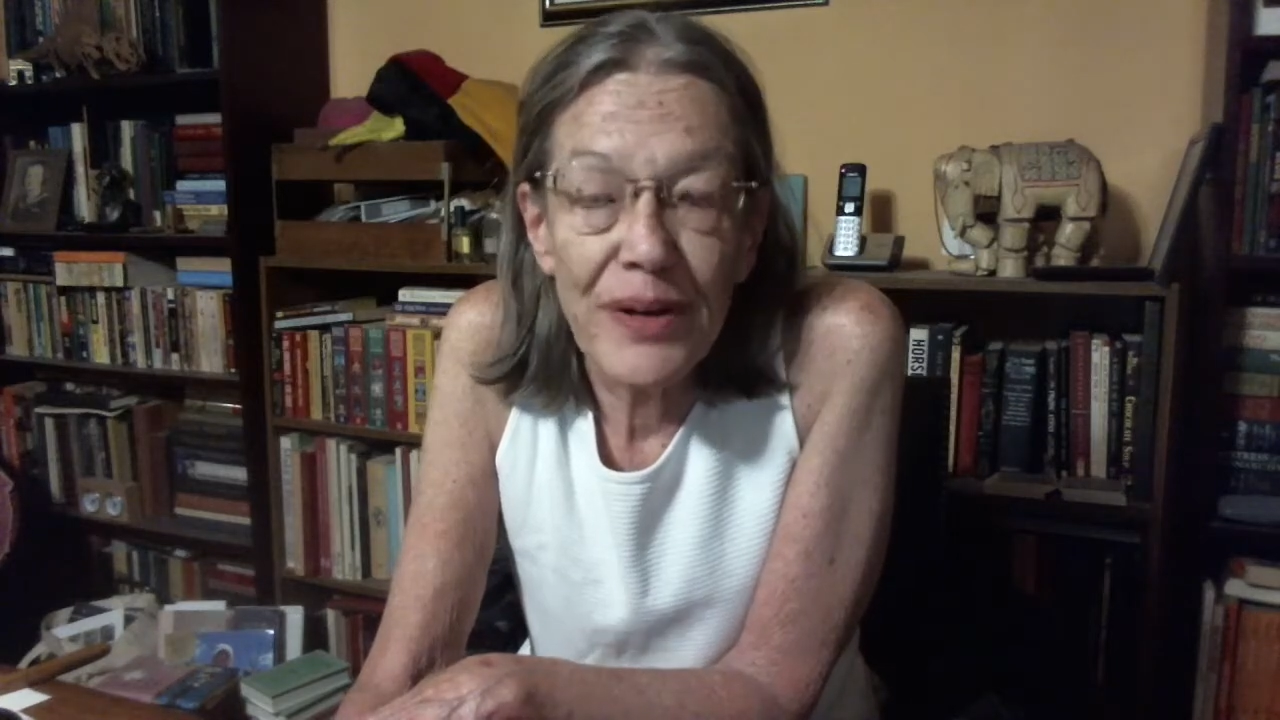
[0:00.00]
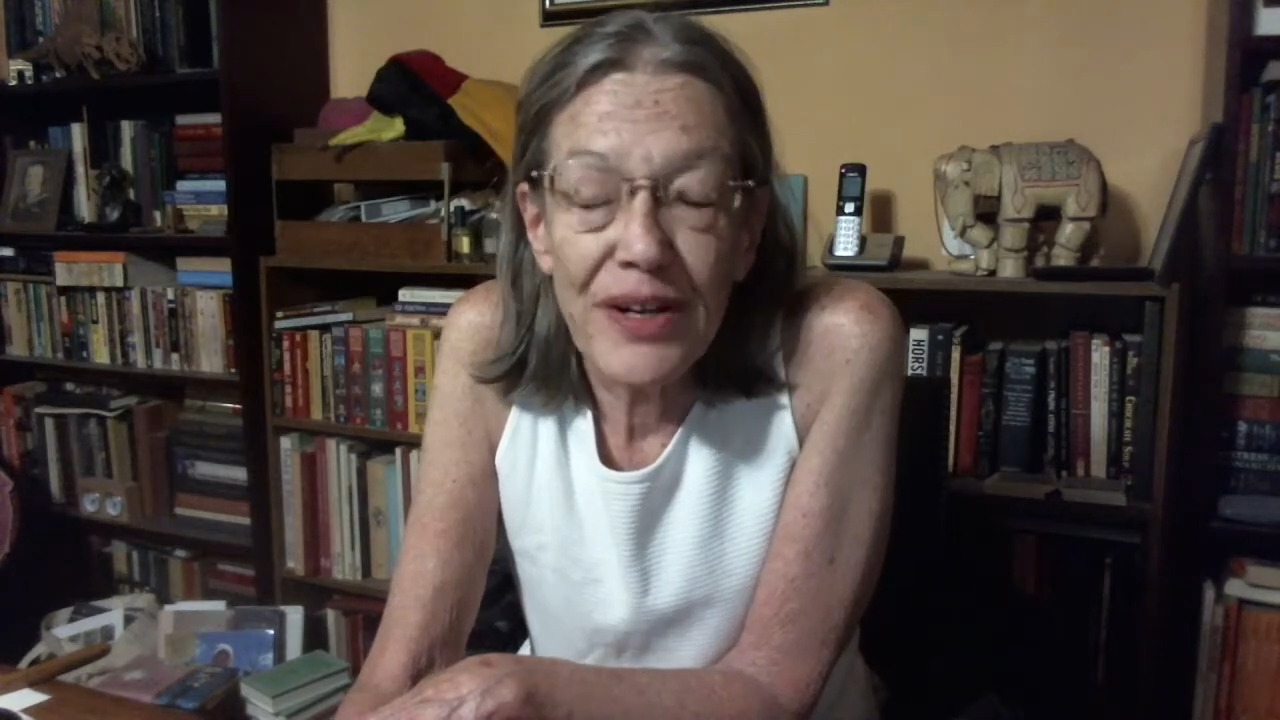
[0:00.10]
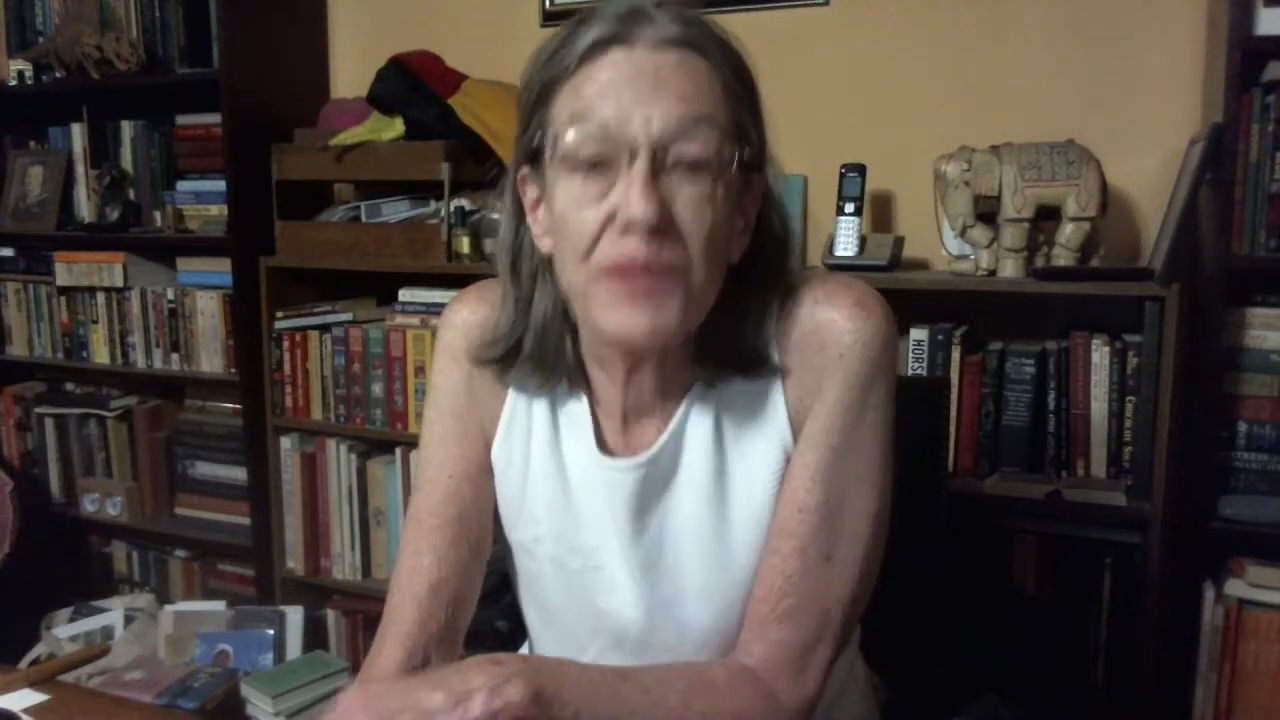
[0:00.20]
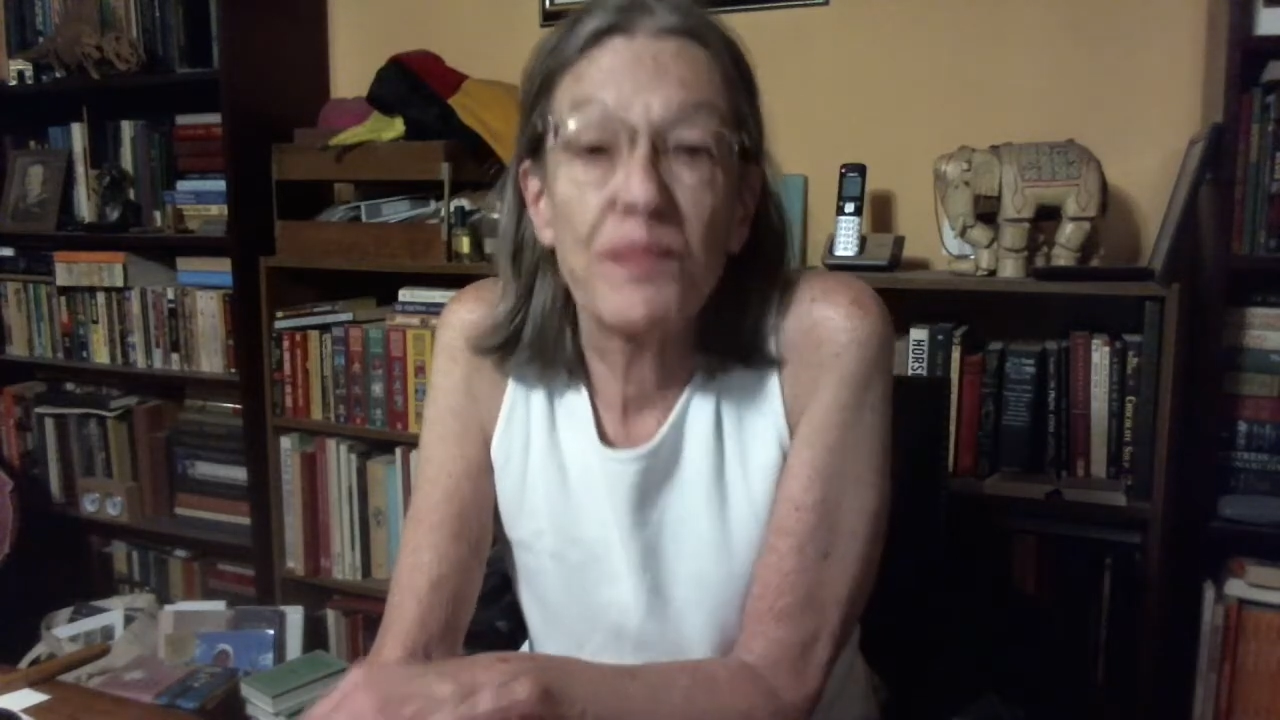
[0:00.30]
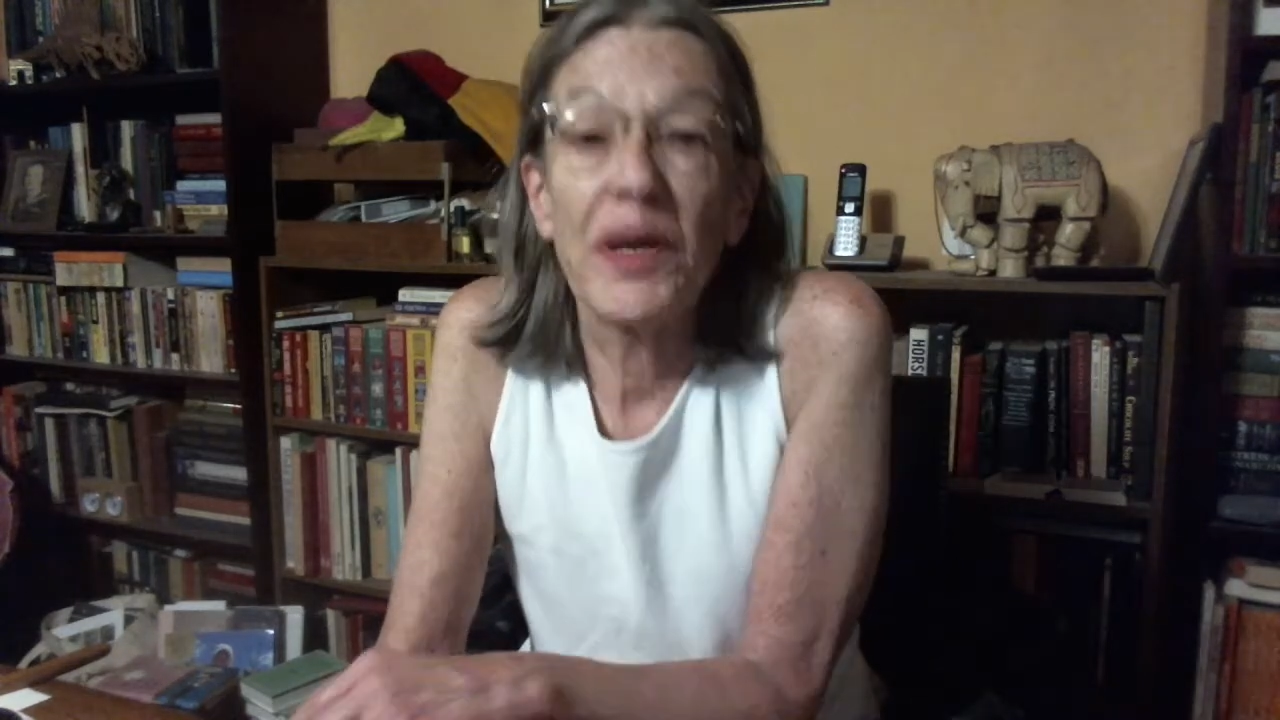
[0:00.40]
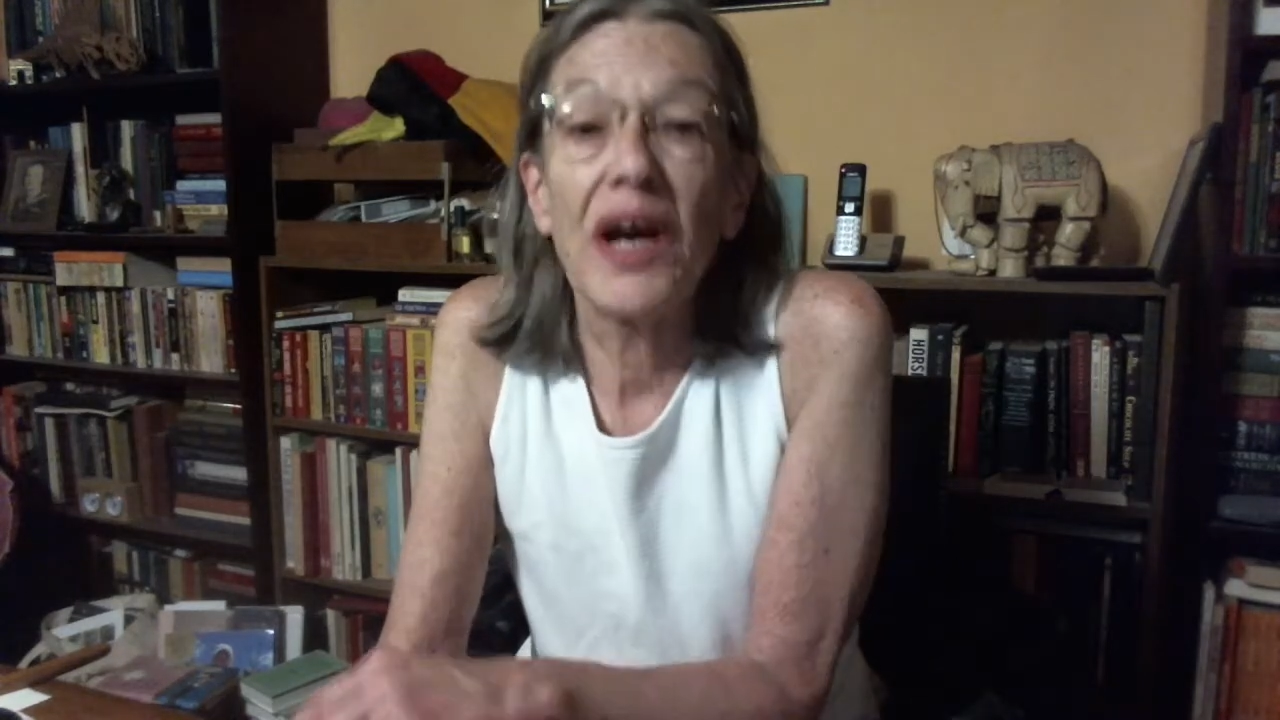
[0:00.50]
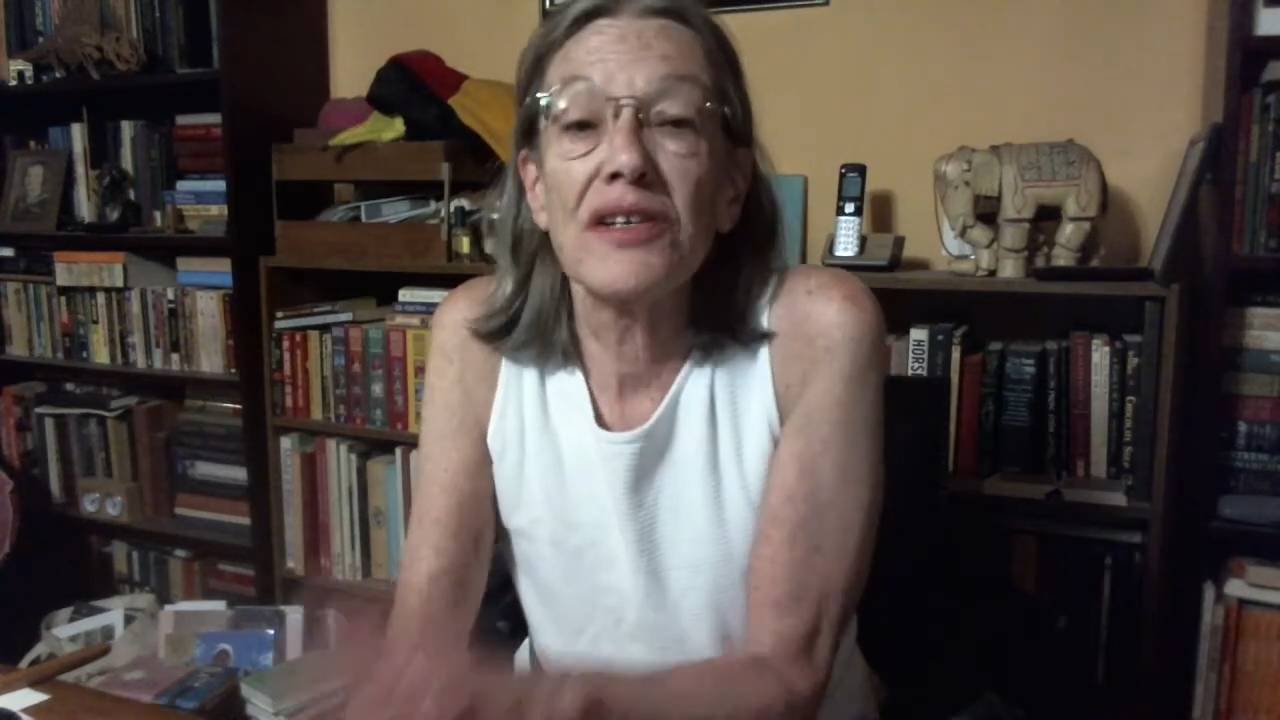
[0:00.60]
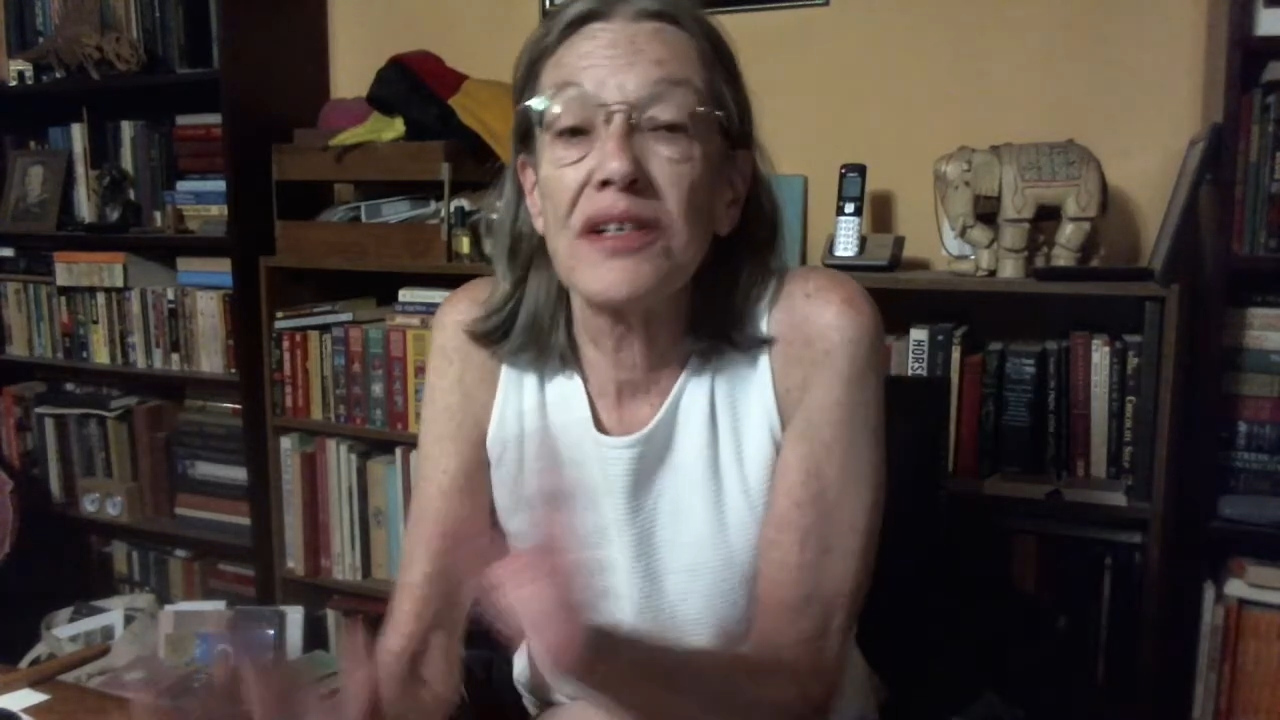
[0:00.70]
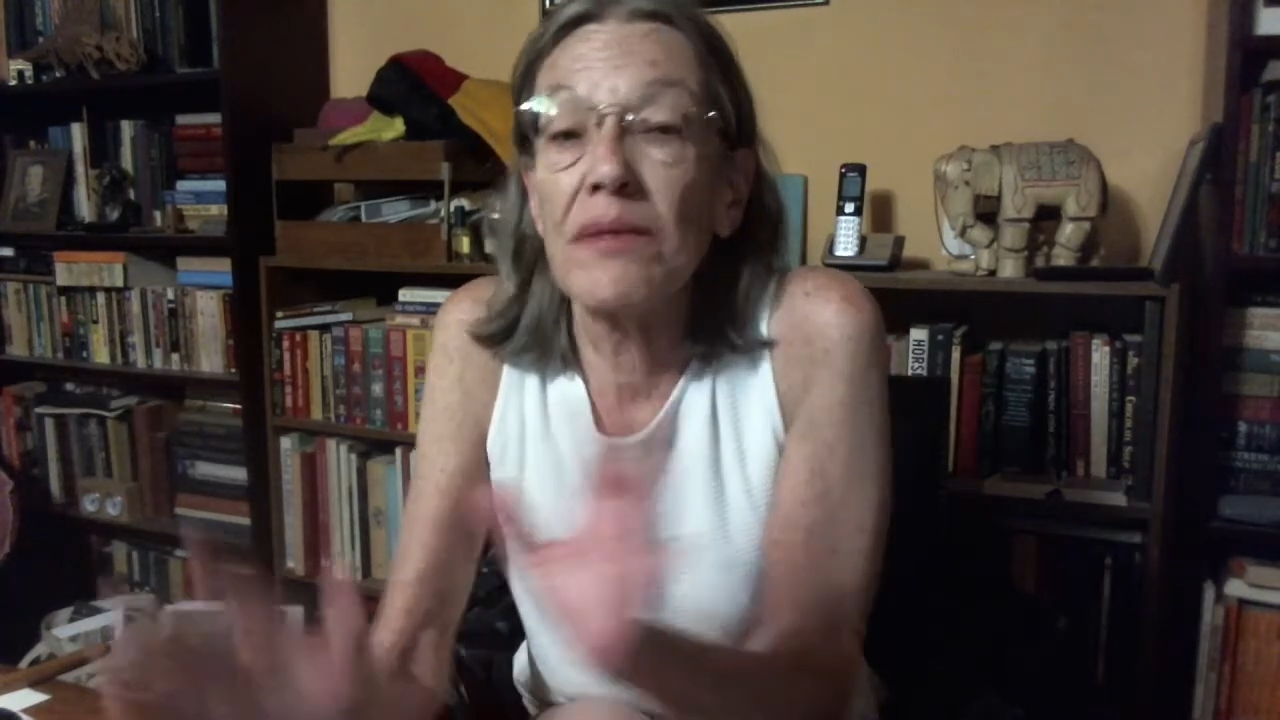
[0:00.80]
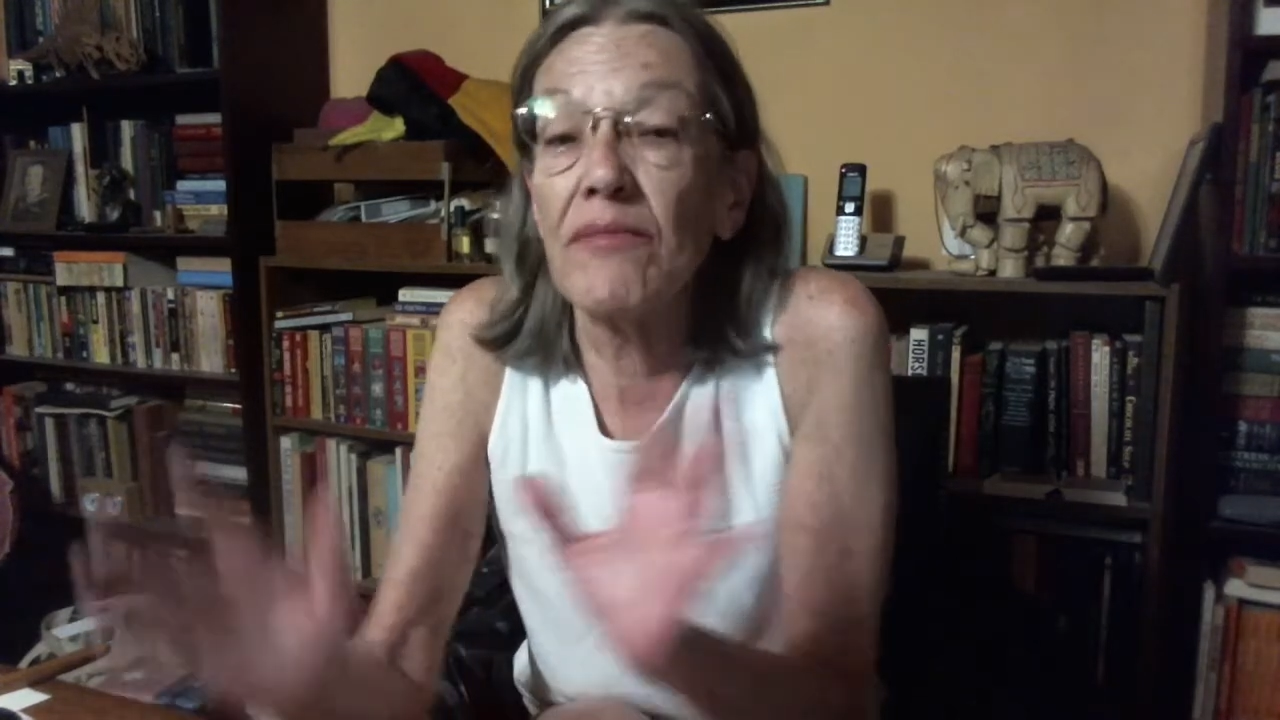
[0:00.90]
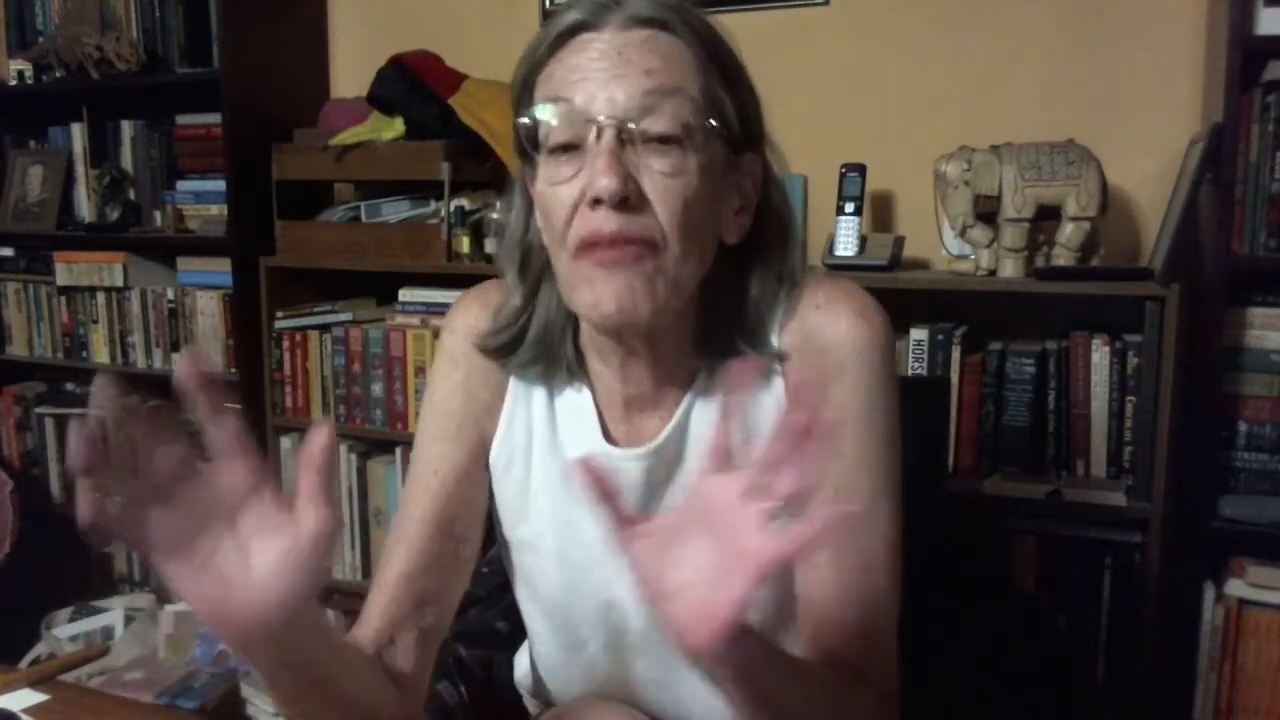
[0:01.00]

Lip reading: just because some